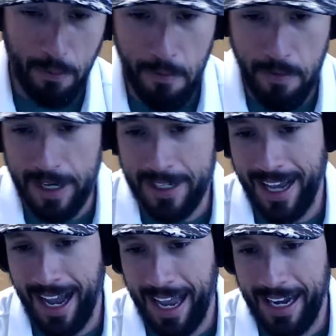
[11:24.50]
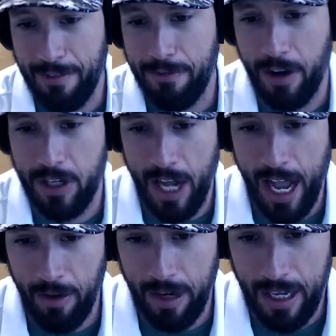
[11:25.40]
the design and
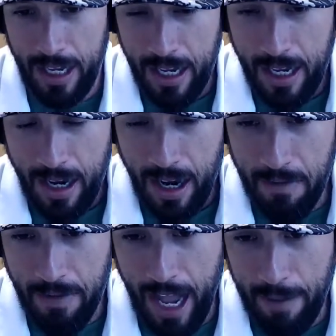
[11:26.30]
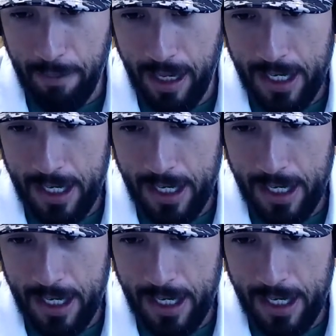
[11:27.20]
functionality of the application.